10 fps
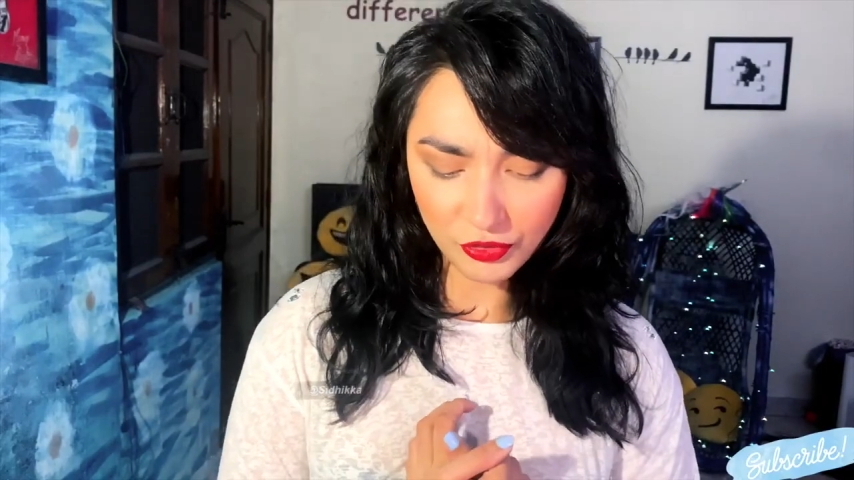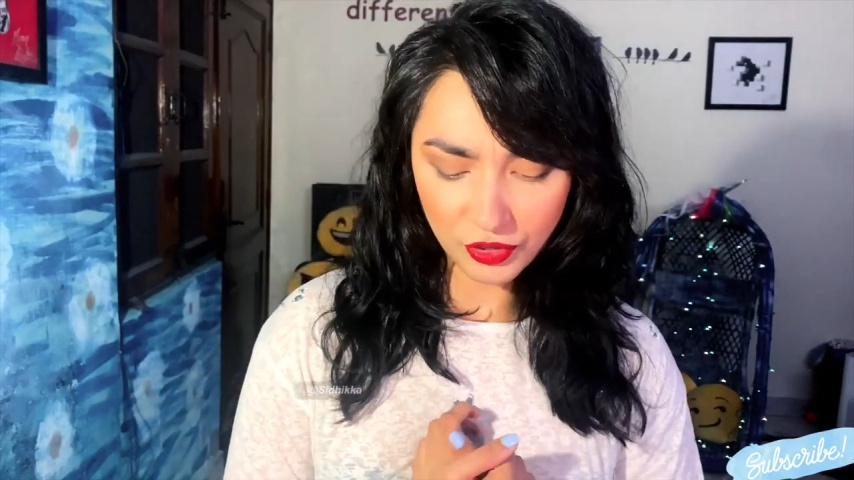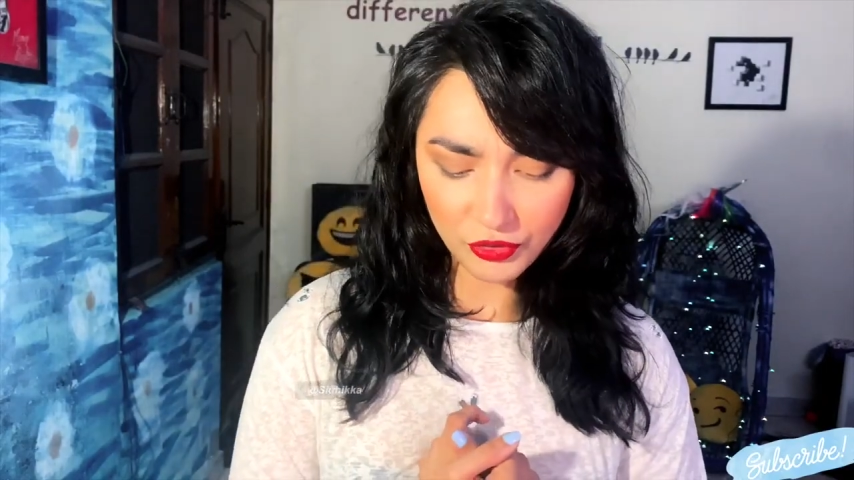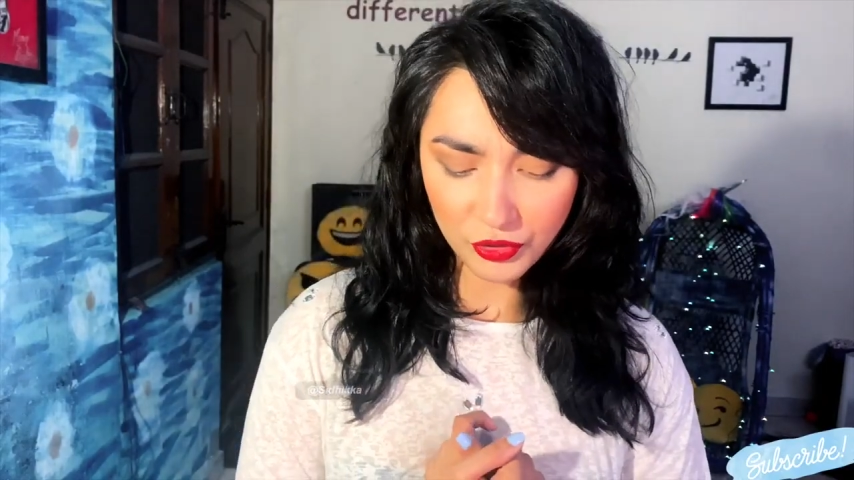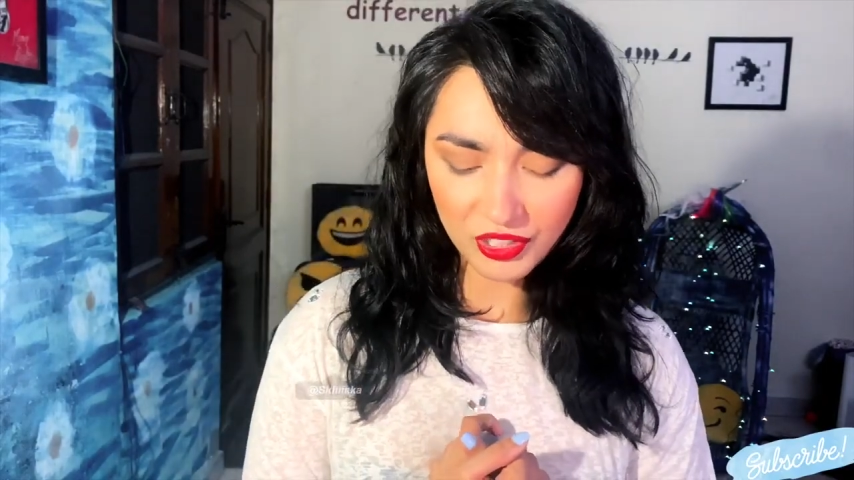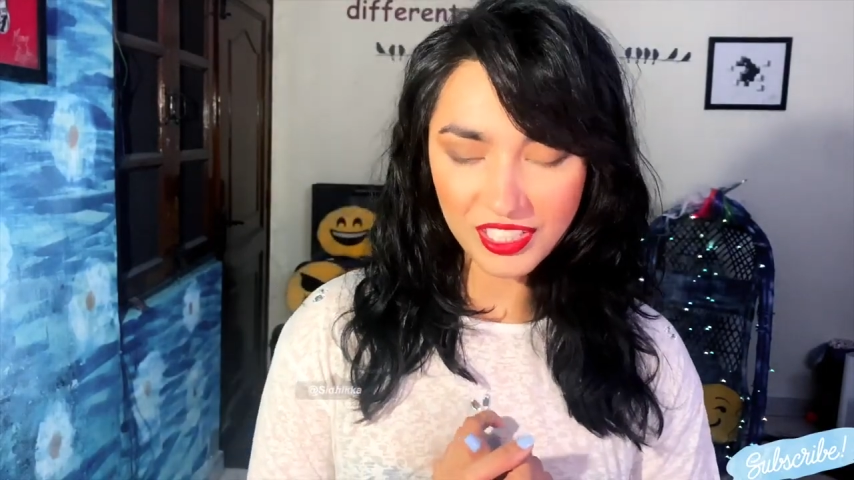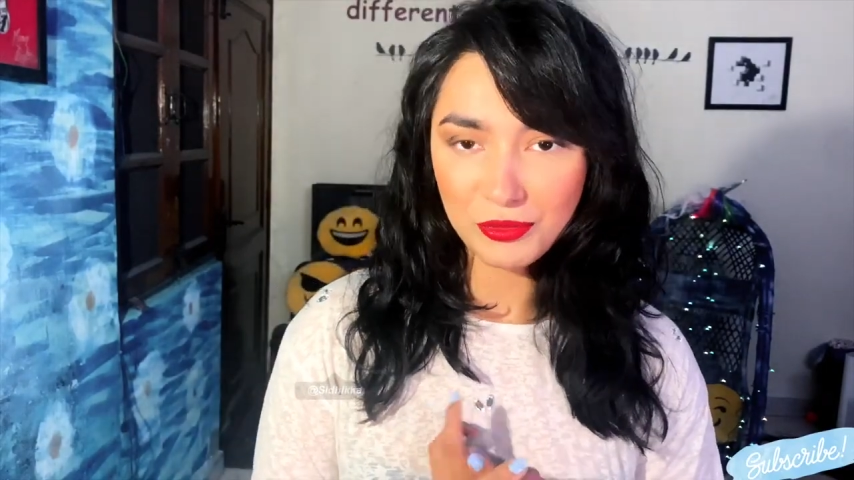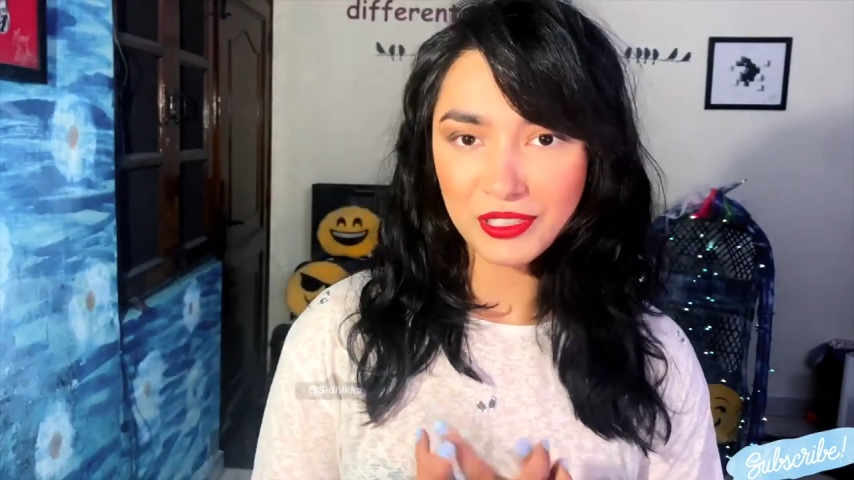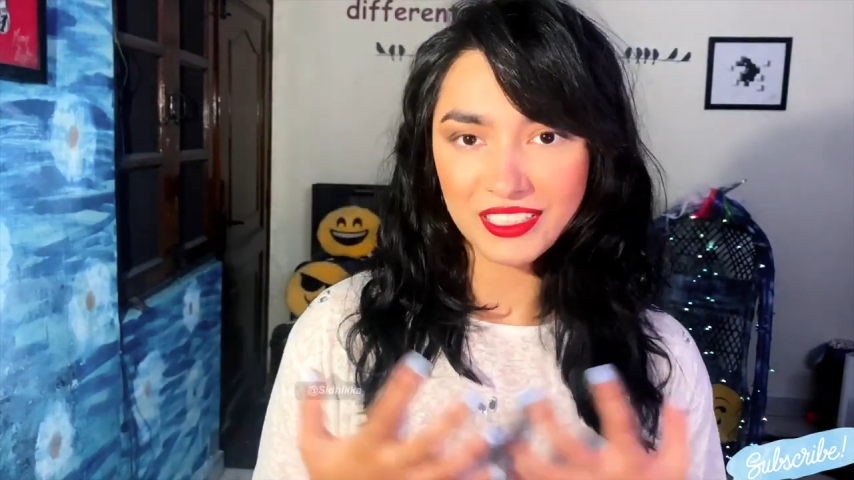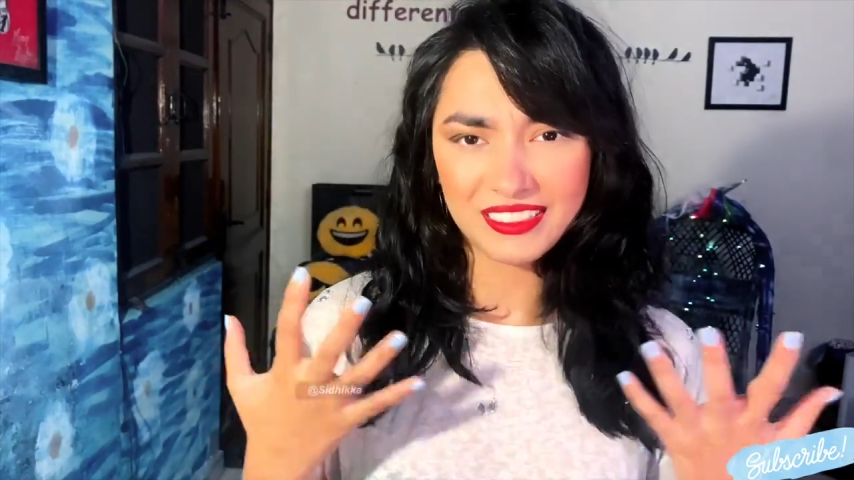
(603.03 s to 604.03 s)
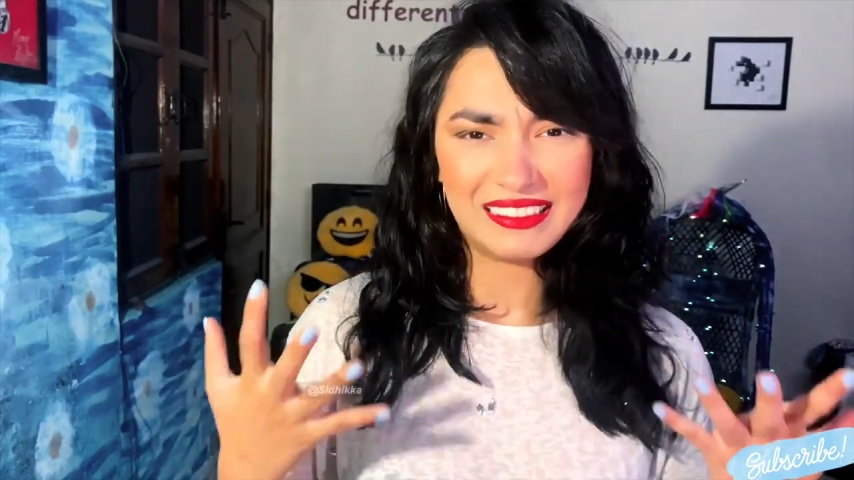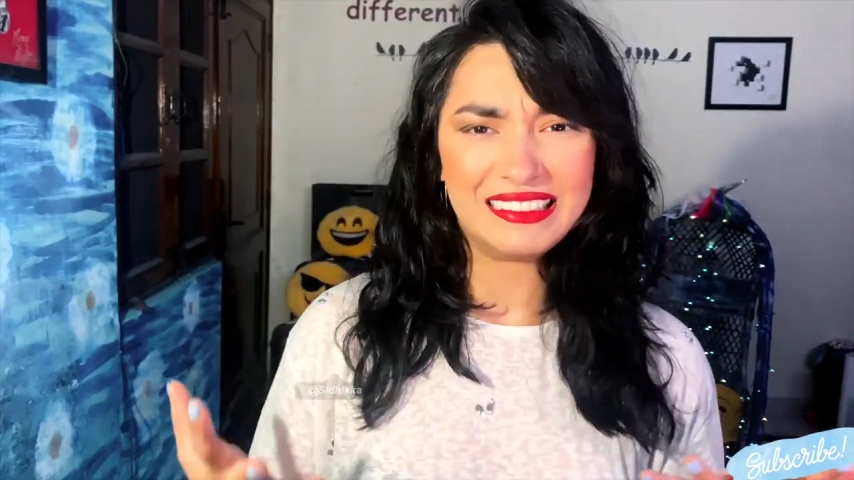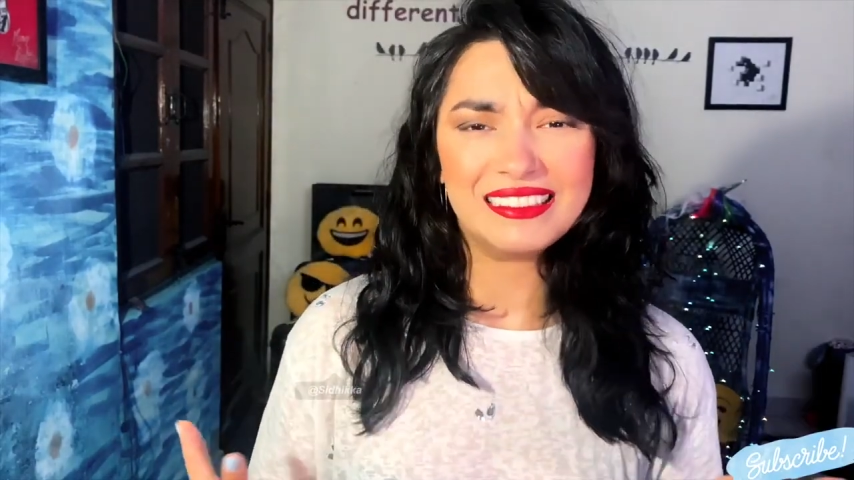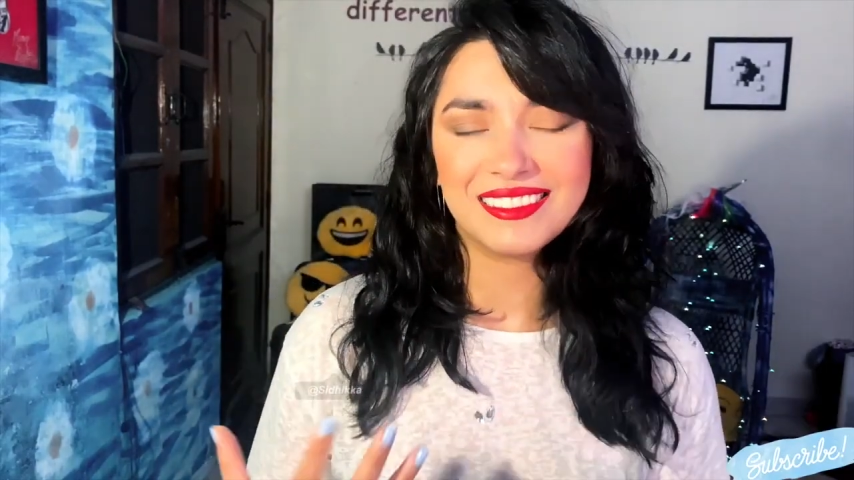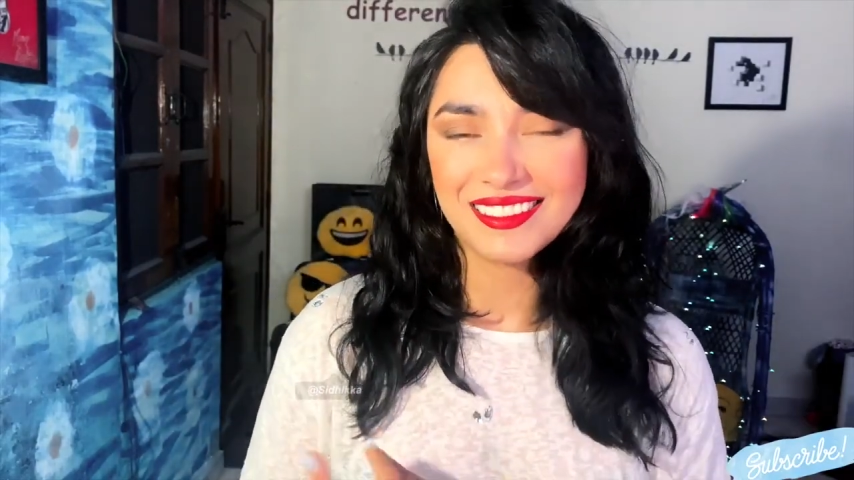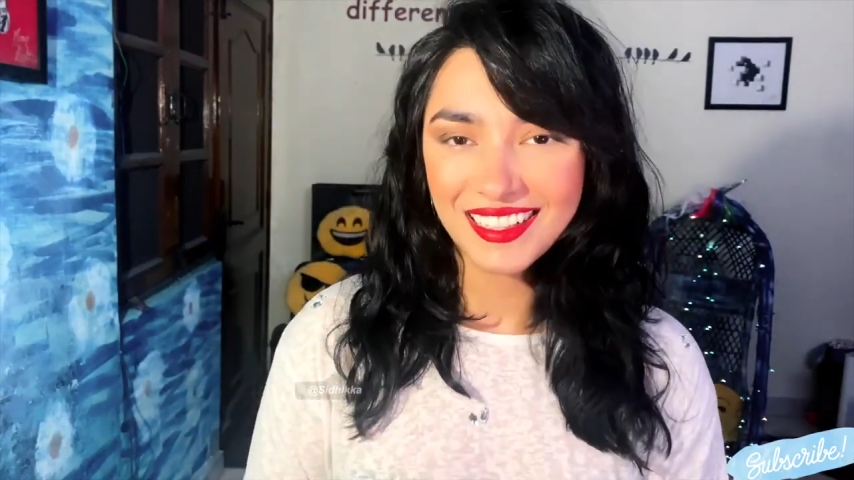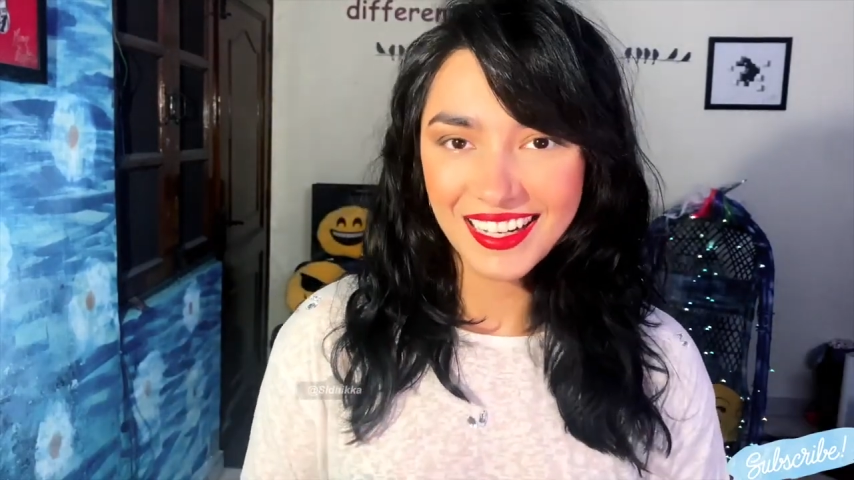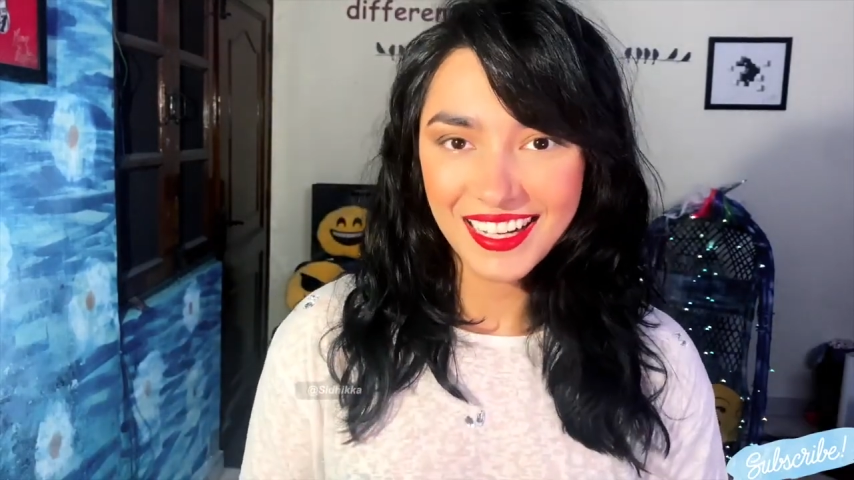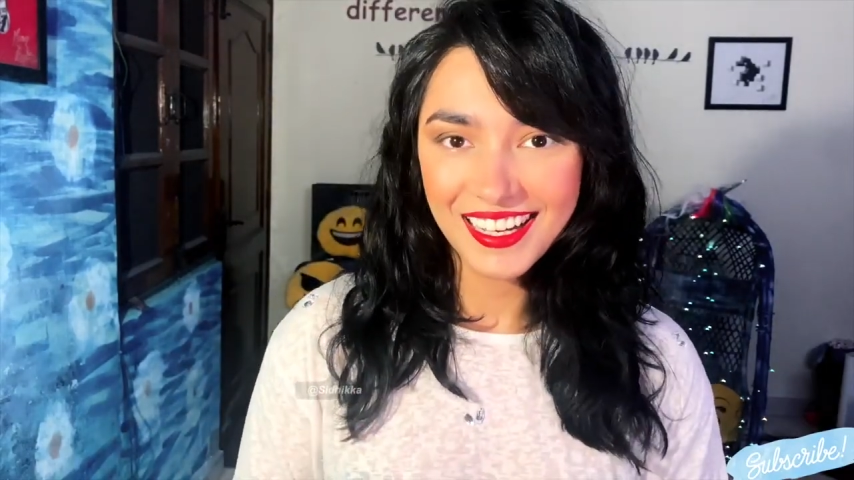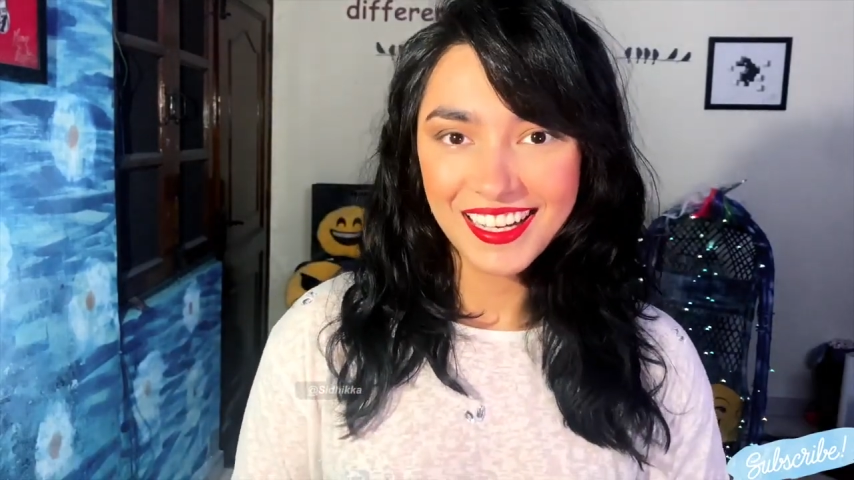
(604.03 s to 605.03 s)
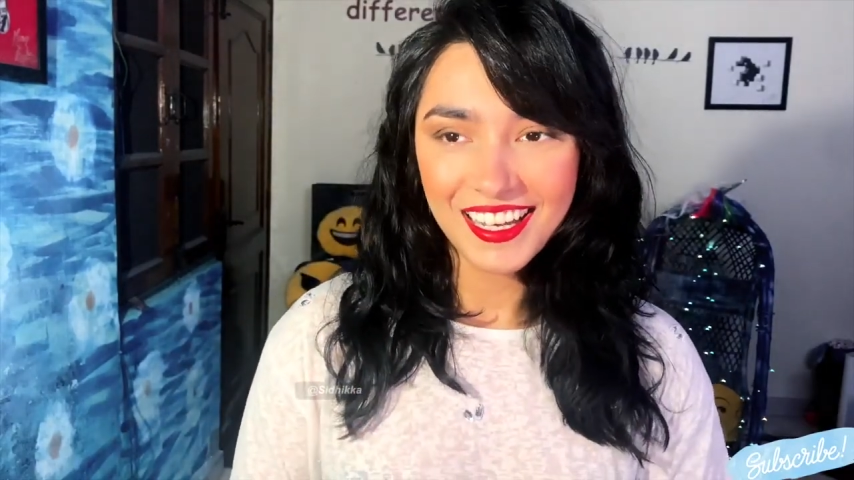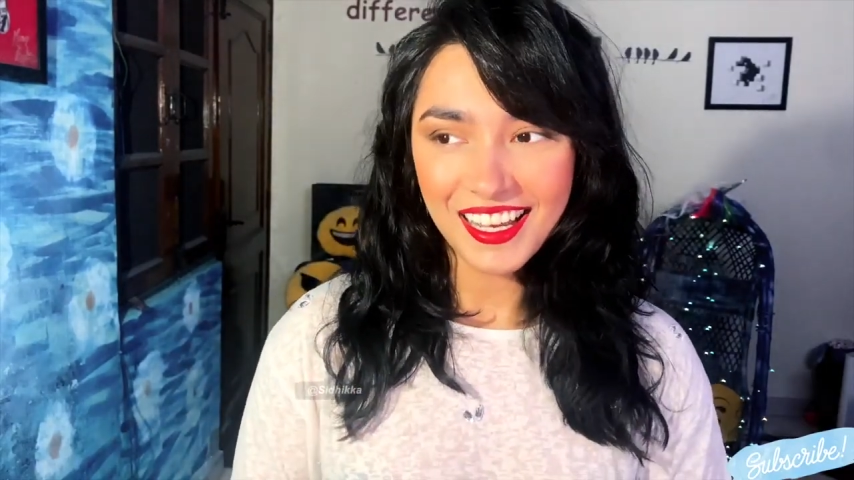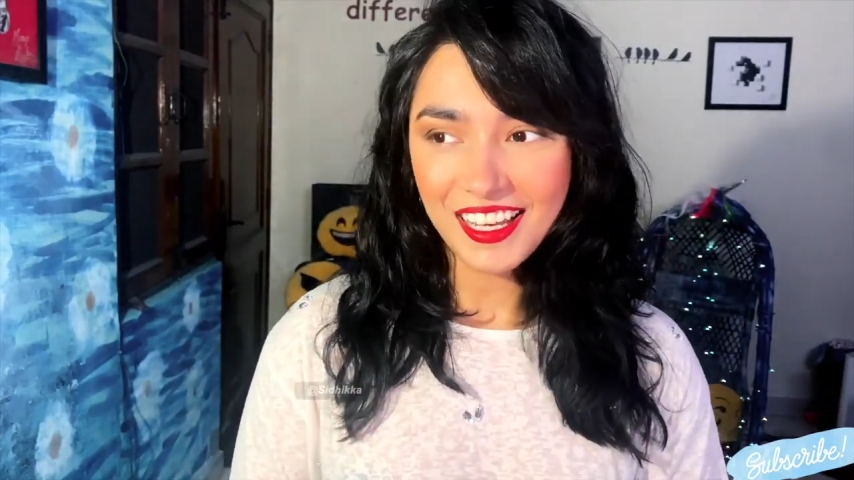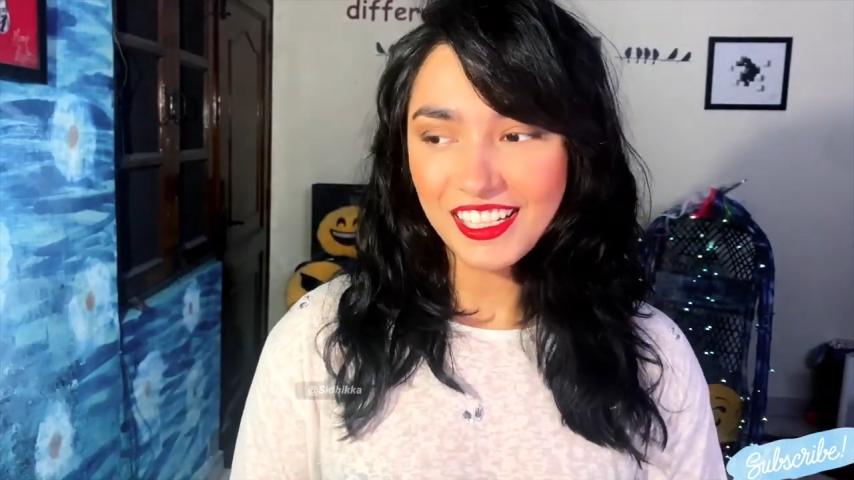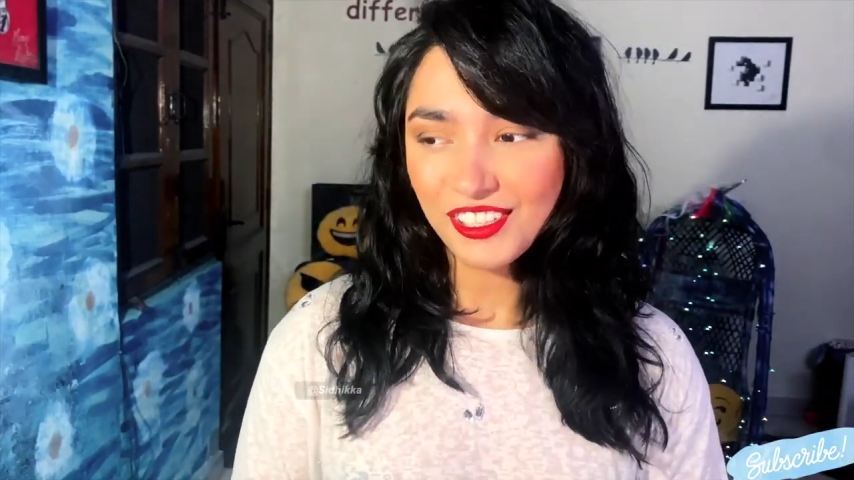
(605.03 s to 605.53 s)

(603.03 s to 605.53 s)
for a few days, but it